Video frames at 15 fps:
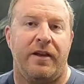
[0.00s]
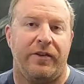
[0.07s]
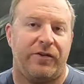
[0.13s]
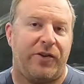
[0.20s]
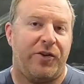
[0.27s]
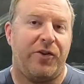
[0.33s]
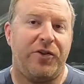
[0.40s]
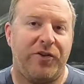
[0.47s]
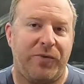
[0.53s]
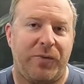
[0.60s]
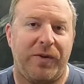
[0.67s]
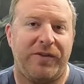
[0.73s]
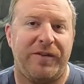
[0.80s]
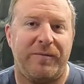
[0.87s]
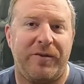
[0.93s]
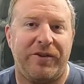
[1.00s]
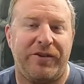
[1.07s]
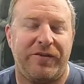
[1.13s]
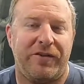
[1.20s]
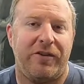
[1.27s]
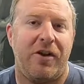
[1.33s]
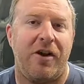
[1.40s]
So I know this wasn't much
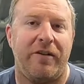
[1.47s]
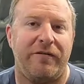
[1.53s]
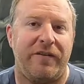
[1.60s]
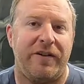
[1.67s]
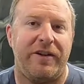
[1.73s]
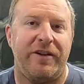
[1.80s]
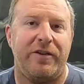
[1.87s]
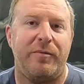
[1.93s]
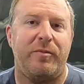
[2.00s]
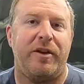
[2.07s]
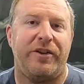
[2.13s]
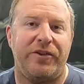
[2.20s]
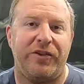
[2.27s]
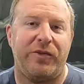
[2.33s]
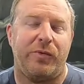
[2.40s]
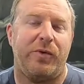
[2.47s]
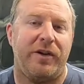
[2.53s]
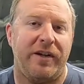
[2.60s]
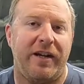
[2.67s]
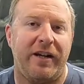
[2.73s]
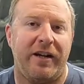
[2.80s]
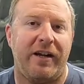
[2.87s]
of a long video, but I just
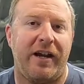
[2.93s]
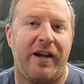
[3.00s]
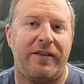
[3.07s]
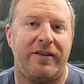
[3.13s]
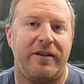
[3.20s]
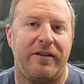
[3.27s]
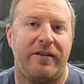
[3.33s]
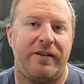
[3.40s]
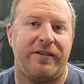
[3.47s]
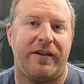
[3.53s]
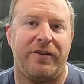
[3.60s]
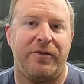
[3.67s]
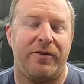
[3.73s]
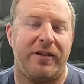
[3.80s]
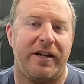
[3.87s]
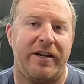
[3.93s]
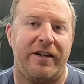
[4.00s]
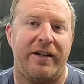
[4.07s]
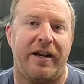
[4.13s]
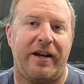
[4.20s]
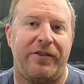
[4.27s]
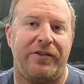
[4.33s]
wanted to get it out there because I know a lot of
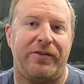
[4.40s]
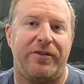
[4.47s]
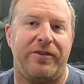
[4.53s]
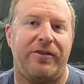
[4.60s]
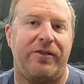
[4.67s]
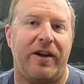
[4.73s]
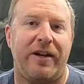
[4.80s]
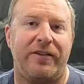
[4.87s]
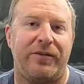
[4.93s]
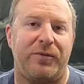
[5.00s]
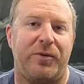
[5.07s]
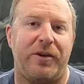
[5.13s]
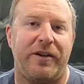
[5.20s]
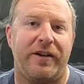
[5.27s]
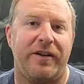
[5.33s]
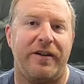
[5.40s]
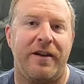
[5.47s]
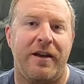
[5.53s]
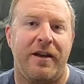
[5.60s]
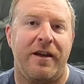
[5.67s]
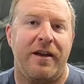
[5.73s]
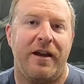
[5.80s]
you guys are in the garages working,
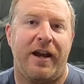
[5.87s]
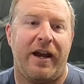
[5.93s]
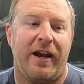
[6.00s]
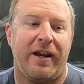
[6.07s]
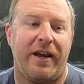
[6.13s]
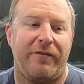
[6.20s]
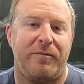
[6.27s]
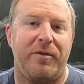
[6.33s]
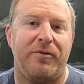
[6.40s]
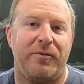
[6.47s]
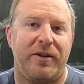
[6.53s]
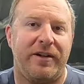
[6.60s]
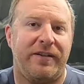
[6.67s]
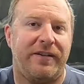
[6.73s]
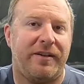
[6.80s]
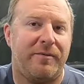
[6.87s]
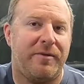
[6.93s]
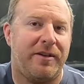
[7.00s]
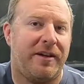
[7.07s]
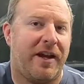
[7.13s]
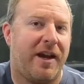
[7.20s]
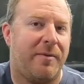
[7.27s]
and I've been reading some of
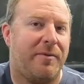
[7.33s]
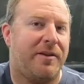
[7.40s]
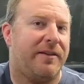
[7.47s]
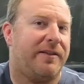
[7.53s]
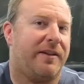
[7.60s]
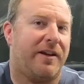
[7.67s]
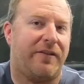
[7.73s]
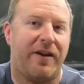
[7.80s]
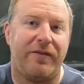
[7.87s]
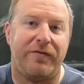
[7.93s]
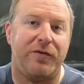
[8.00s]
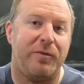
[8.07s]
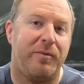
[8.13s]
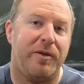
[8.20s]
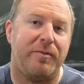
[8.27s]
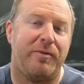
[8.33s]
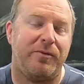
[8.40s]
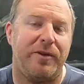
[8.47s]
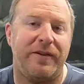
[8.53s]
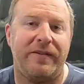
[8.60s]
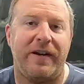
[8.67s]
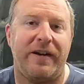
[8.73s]
the comments, and I've had a few people
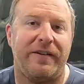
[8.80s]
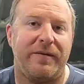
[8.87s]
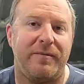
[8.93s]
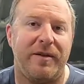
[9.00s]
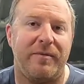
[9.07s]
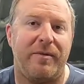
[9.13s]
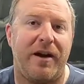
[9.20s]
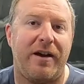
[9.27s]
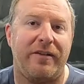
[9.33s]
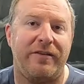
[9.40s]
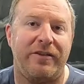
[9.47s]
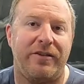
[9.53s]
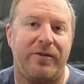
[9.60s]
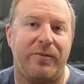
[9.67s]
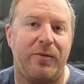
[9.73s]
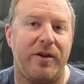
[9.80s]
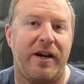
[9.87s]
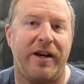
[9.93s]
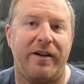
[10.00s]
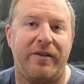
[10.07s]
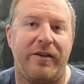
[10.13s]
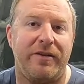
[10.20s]
reach out to me about, what
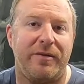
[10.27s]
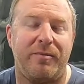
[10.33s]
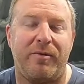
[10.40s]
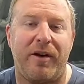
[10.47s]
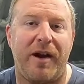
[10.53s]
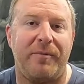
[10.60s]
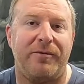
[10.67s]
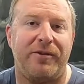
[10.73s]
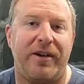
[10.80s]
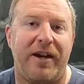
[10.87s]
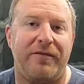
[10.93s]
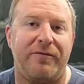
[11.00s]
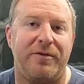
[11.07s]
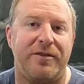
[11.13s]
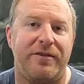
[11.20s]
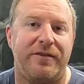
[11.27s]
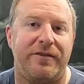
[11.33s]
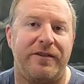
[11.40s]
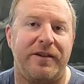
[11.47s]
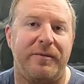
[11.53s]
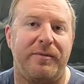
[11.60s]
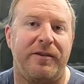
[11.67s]
kind of other problems they're having with their
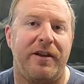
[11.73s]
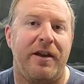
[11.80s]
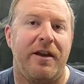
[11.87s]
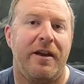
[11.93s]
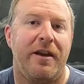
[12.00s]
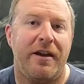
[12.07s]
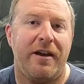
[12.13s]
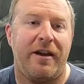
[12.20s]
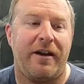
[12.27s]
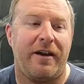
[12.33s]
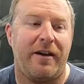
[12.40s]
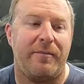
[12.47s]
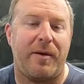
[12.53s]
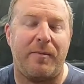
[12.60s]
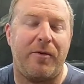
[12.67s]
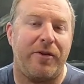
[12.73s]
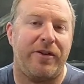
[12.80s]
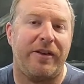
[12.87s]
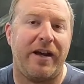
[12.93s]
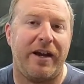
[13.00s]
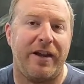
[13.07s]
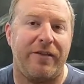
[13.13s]
Jeeps. I'm on a
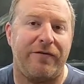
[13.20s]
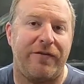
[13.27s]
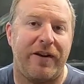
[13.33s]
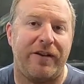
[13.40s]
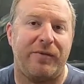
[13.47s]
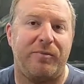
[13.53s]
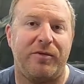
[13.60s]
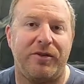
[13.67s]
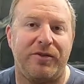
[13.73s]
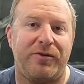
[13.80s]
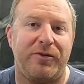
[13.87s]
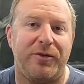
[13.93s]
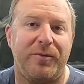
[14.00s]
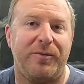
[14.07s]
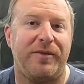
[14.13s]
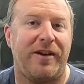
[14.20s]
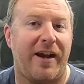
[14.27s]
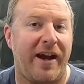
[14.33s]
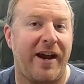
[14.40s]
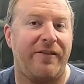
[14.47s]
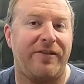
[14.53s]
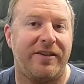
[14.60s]
lot of the Facebook groups, and I
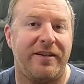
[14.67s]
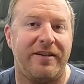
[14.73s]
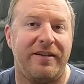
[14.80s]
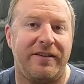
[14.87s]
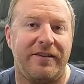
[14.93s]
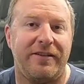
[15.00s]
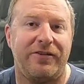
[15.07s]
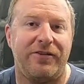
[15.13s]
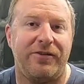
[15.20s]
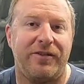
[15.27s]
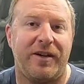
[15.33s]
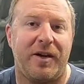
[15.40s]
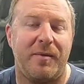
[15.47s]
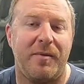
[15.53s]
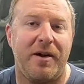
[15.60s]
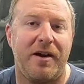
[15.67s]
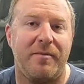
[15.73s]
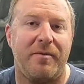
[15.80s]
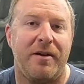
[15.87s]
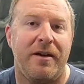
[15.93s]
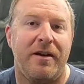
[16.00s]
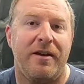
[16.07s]
have seen these issues come
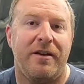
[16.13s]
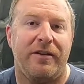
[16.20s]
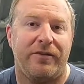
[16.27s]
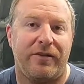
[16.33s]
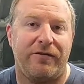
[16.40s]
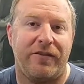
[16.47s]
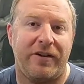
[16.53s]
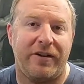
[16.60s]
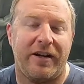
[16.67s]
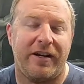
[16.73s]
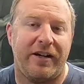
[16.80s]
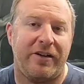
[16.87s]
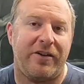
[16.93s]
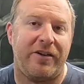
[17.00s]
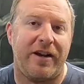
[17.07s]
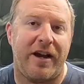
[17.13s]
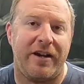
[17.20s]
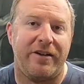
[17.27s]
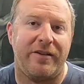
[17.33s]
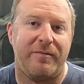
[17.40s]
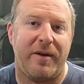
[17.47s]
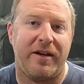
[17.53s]
up, so I figured I'd get on out
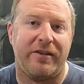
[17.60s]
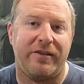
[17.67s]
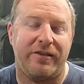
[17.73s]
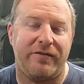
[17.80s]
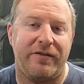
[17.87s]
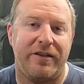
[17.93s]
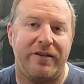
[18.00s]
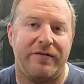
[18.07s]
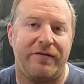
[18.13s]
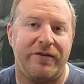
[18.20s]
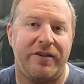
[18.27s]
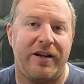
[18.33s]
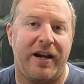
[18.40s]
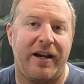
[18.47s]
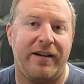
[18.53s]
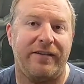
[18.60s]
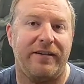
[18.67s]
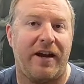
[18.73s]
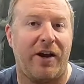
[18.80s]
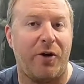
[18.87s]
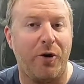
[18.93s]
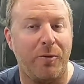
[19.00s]
here and make a little video for you guys.
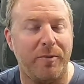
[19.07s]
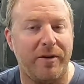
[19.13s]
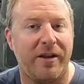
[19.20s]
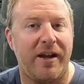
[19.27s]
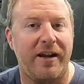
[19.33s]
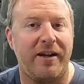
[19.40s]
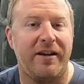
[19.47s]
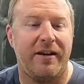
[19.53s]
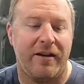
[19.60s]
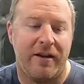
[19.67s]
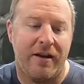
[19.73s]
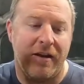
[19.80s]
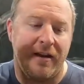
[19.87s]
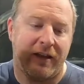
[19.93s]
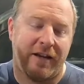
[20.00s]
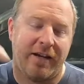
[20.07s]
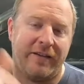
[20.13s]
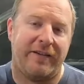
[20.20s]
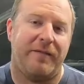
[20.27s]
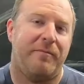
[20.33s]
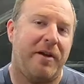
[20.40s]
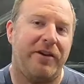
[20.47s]
I hope you like it. Like I
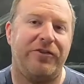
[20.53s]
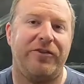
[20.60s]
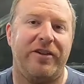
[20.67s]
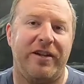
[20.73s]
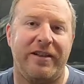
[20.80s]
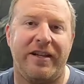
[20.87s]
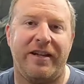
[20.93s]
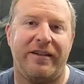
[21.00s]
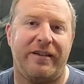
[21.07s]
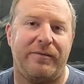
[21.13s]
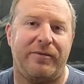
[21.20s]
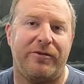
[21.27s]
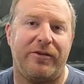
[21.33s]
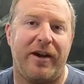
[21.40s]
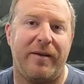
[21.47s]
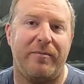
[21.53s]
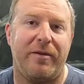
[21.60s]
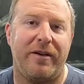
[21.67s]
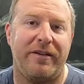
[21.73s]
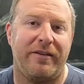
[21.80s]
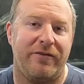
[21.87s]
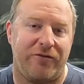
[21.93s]
said, make sure you hit that subscribe
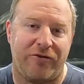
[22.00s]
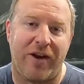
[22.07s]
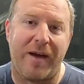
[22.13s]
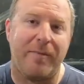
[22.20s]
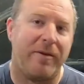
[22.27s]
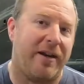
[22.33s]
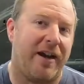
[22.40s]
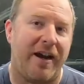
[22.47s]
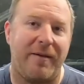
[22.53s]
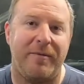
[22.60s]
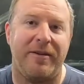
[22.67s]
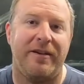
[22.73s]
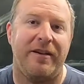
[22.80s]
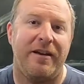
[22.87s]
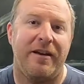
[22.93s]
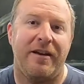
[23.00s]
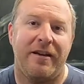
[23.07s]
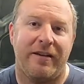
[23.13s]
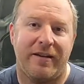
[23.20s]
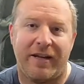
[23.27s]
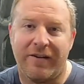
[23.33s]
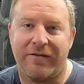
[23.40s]
button, drop a comment,
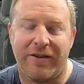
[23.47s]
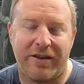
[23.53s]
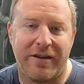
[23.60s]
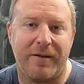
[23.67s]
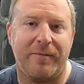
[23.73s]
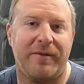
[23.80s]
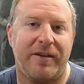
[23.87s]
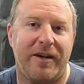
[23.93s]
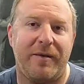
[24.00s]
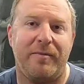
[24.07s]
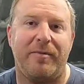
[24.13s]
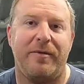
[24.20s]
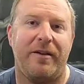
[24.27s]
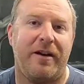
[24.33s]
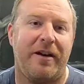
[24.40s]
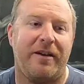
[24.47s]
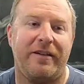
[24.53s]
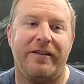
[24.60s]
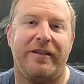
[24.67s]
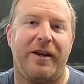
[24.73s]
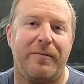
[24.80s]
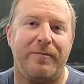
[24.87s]
give a thumbs up.
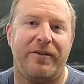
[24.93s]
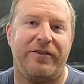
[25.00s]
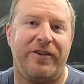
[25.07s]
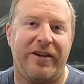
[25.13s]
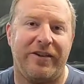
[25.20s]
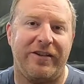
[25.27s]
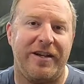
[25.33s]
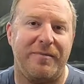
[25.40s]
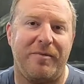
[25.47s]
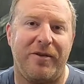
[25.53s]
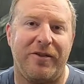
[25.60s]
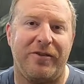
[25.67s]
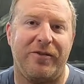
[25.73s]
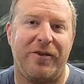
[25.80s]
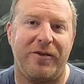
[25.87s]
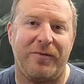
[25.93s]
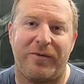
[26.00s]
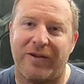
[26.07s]
Let's help this channel keep on growing.